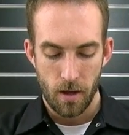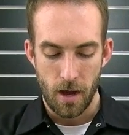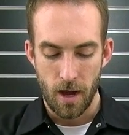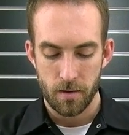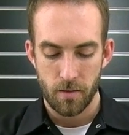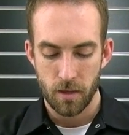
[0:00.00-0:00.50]

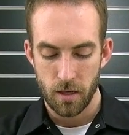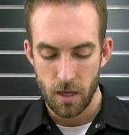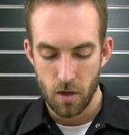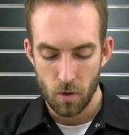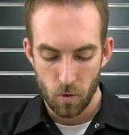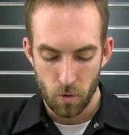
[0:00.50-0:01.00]
Onto the
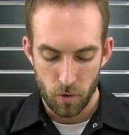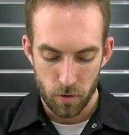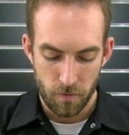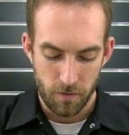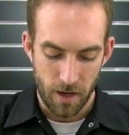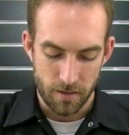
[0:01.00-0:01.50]
keyhole,
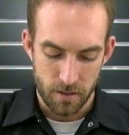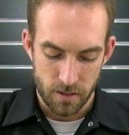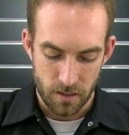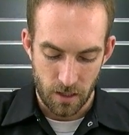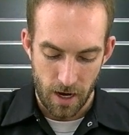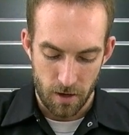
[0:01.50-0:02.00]
you've got the
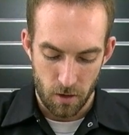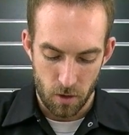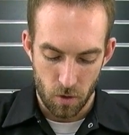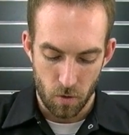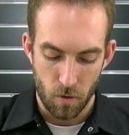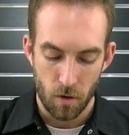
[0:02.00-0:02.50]
slider
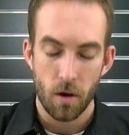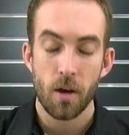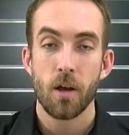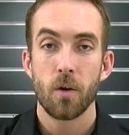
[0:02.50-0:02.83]
door,